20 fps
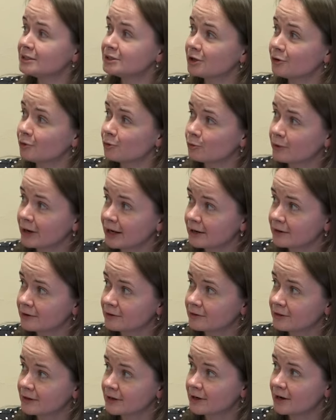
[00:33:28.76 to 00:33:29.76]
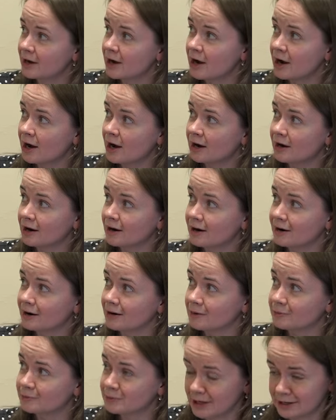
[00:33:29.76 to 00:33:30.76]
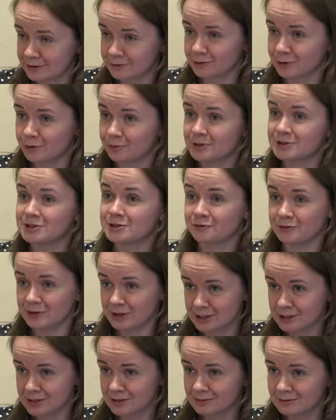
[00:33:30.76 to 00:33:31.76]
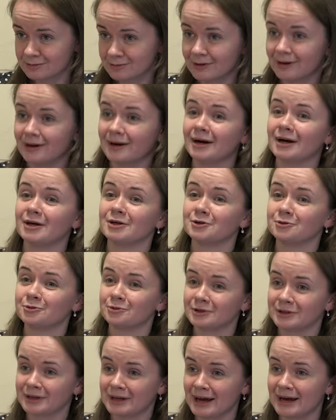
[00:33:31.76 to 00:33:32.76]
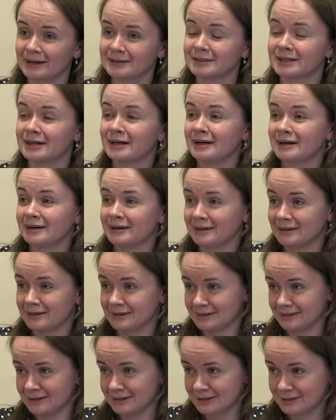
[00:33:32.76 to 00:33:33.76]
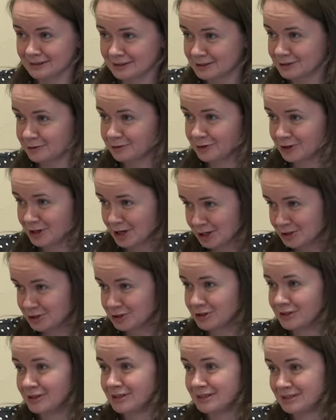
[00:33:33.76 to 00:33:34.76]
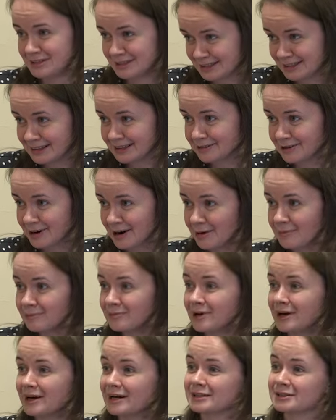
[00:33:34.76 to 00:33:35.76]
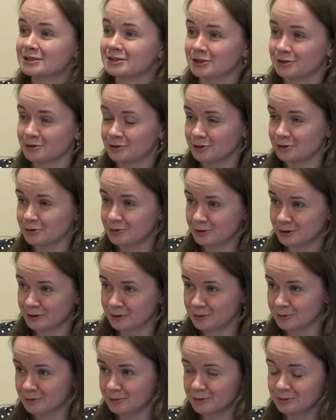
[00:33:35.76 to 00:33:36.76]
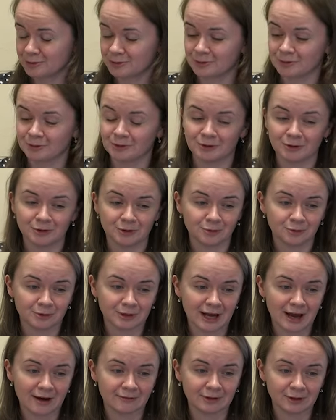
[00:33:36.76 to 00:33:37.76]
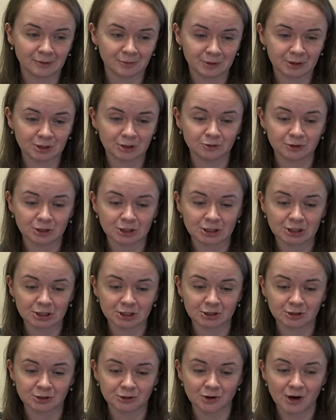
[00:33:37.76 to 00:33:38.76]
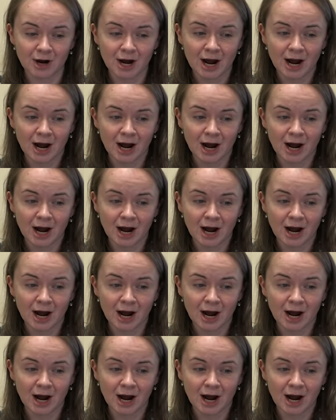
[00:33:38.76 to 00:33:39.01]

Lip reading: So when the platform is fixed, you will get notification in Telegram, and so you will have the opportunity to